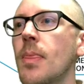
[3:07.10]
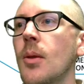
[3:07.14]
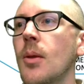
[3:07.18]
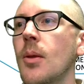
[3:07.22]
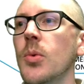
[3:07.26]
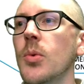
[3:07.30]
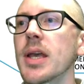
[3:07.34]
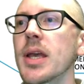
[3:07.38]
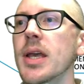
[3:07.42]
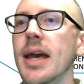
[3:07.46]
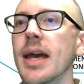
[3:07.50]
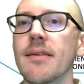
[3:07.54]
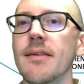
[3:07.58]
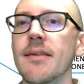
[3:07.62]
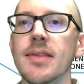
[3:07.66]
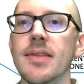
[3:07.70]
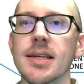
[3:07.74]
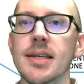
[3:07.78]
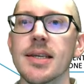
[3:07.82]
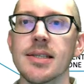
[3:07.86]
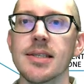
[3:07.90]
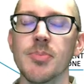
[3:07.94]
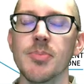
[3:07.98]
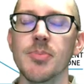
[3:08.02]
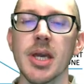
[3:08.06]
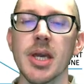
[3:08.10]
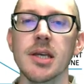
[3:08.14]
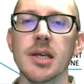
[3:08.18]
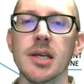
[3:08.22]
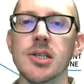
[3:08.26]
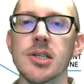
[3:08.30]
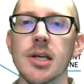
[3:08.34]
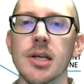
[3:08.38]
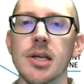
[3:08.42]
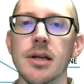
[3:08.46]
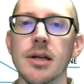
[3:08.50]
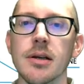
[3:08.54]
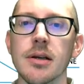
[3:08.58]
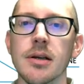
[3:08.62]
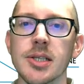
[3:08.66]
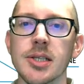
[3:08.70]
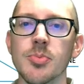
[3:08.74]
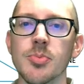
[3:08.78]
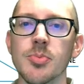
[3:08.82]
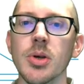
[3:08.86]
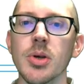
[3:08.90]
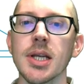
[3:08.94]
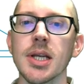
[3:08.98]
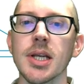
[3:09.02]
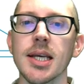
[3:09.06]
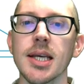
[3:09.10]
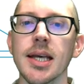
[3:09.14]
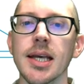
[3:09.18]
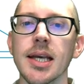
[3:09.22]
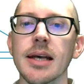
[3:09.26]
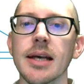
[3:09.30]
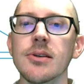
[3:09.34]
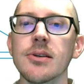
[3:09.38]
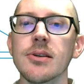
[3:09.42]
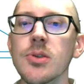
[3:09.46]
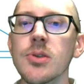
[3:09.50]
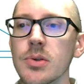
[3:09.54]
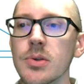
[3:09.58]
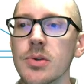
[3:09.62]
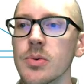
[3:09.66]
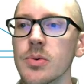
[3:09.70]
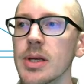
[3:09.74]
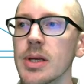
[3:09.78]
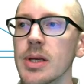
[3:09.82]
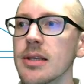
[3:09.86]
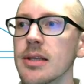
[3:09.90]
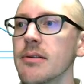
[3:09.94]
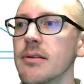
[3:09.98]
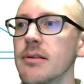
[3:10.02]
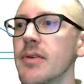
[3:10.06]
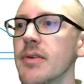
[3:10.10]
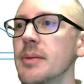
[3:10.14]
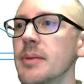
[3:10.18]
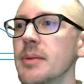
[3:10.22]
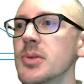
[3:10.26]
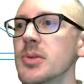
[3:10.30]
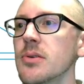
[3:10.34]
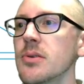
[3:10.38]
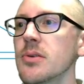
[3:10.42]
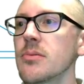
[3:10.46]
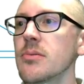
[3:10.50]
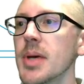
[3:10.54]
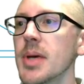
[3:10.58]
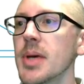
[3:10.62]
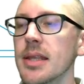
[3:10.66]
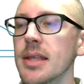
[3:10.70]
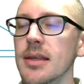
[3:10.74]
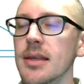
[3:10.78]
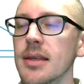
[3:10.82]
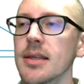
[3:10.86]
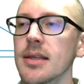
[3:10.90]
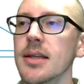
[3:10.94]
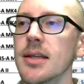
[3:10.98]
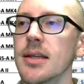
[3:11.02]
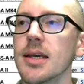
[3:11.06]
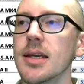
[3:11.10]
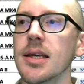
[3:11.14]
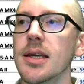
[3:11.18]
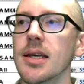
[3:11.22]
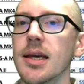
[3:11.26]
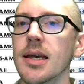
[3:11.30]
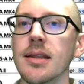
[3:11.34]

We have this page here explaining how to do the relative absolute method,